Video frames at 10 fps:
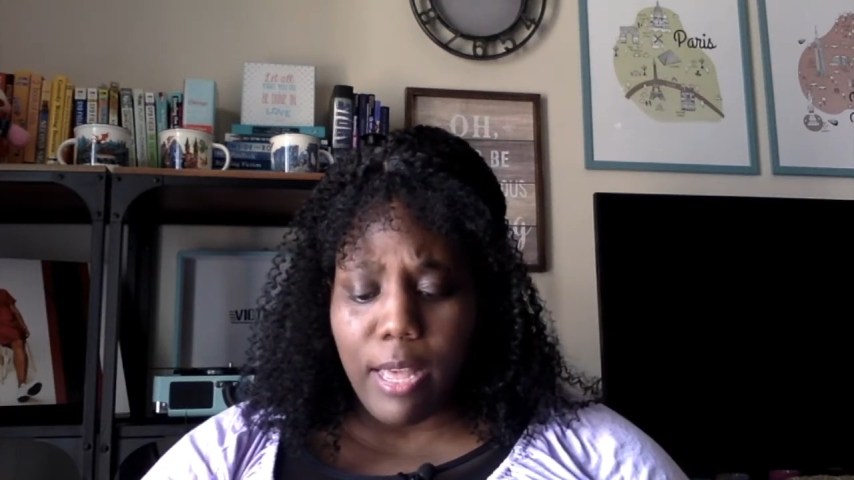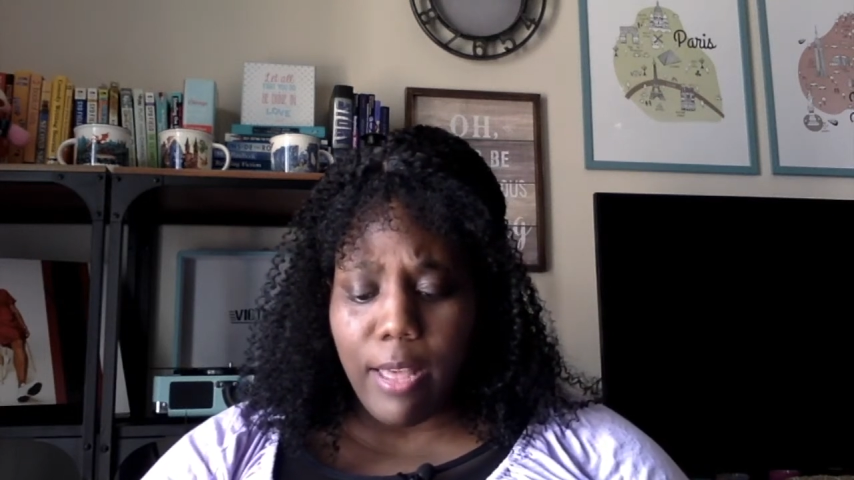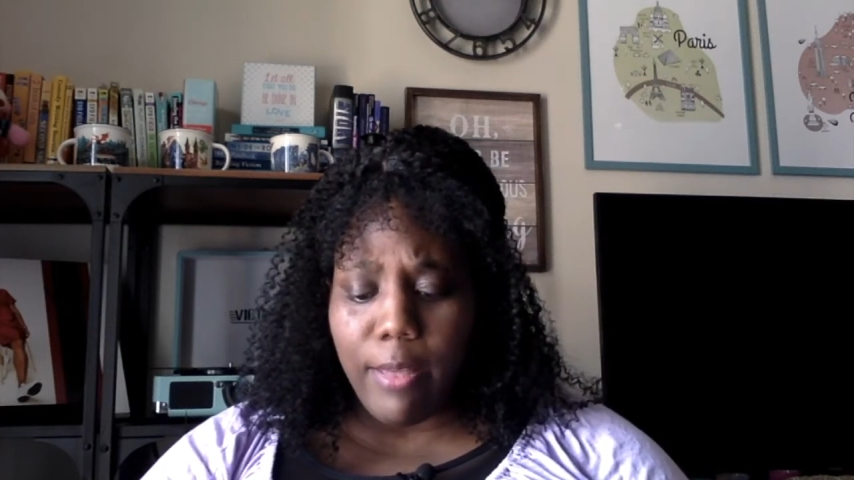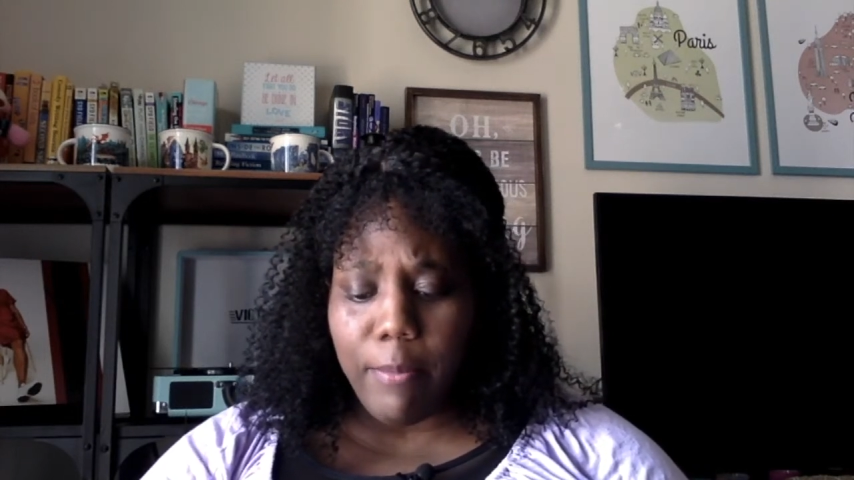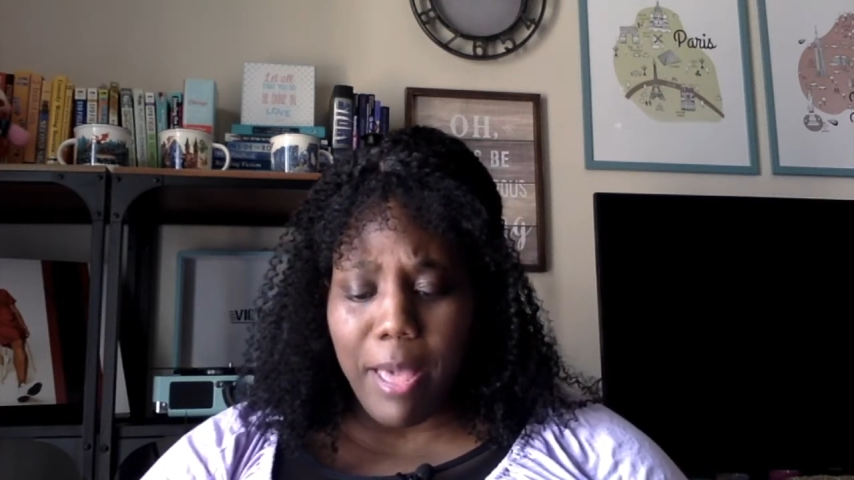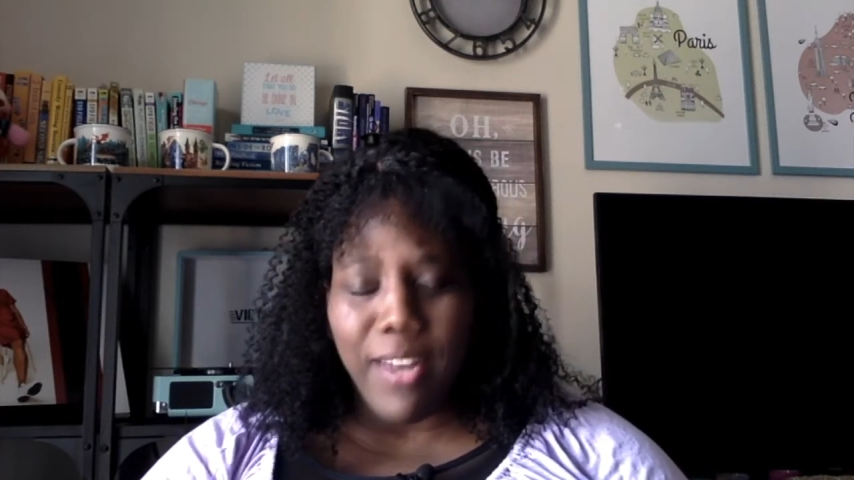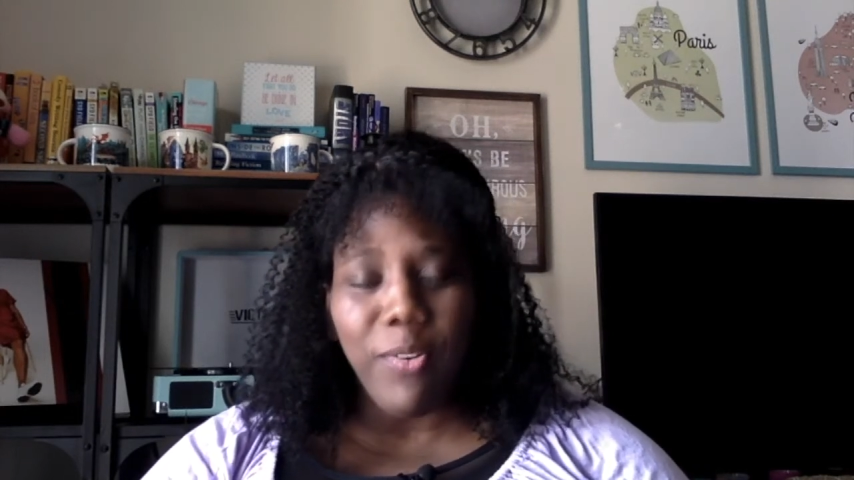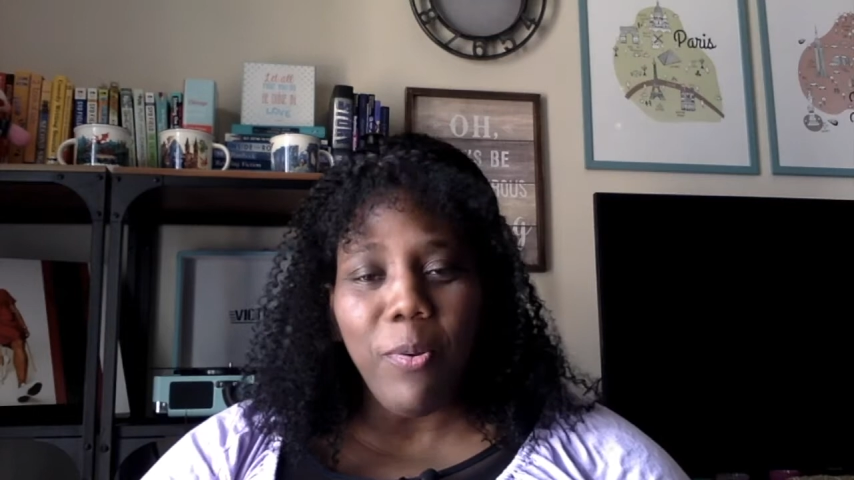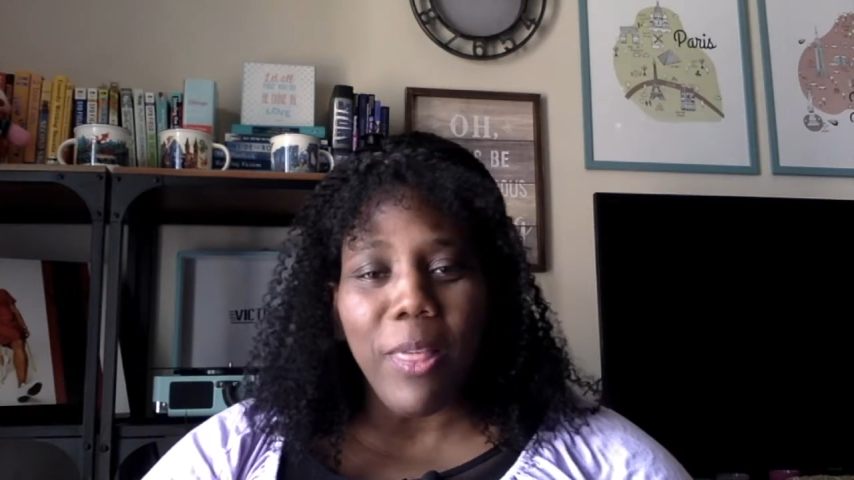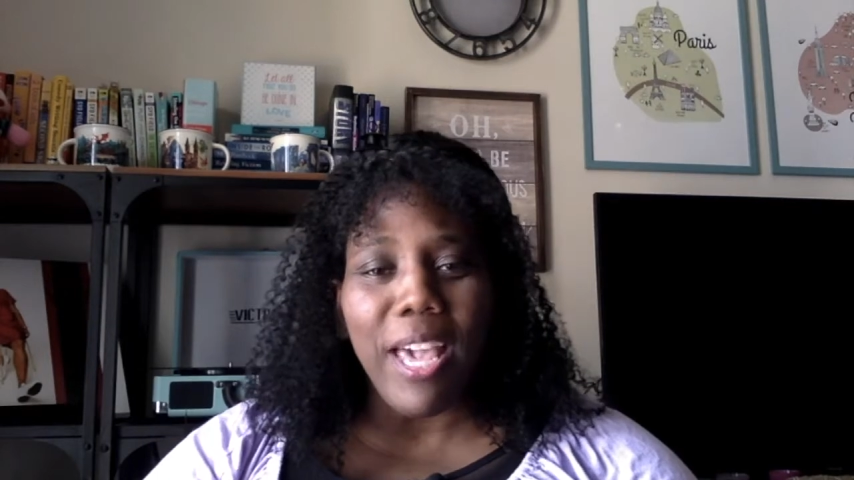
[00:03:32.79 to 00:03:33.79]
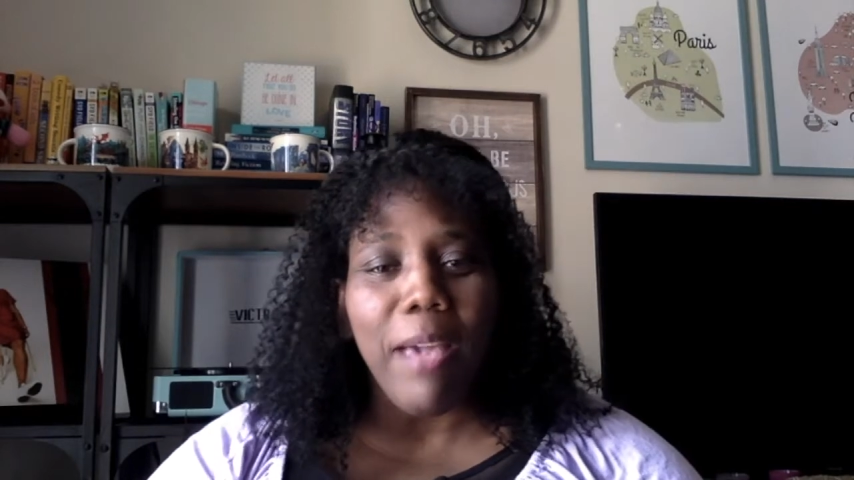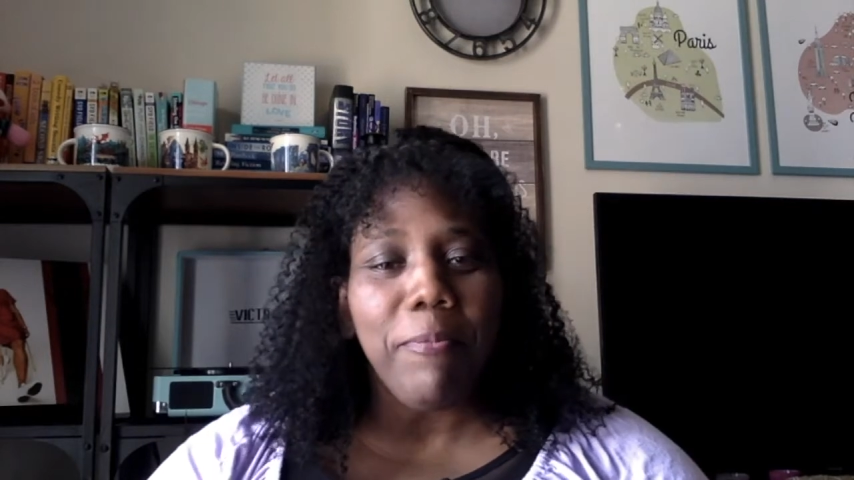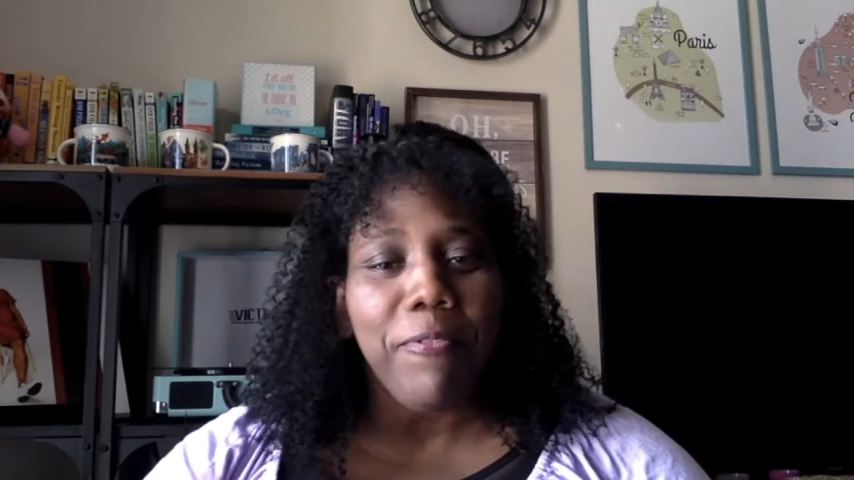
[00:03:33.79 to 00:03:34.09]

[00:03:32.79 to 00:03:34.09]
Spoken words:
I don't know, like I'm